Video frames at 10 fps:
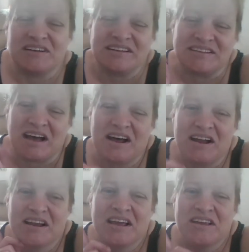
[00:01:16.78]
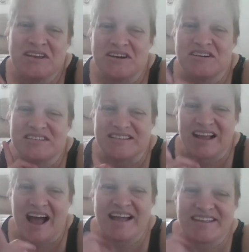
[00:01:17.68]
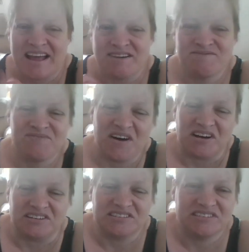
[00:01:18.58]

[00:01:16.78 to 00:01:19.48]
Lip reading: it's all your goddamn fault.